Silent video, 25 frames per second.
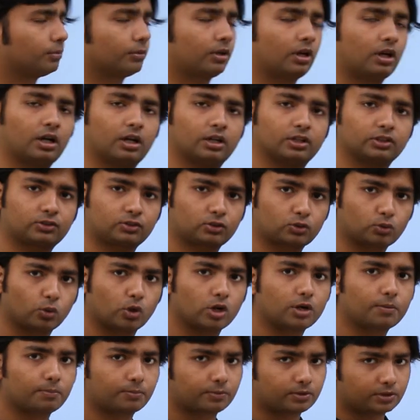uh,
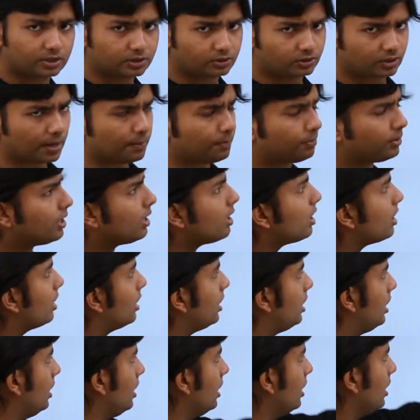stored
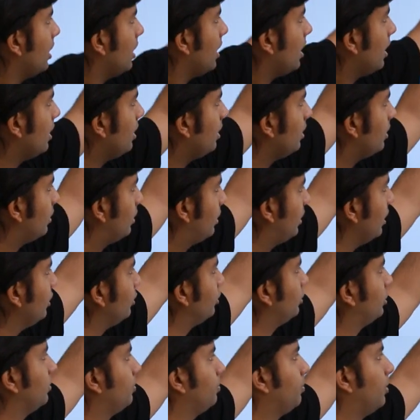temporarily in
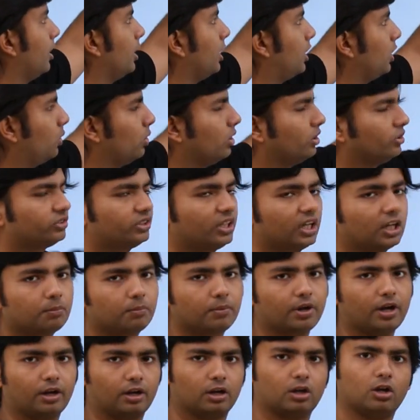this particular
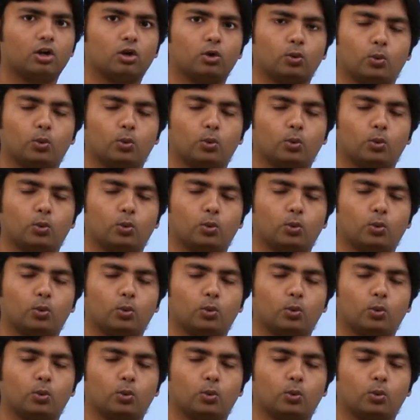segment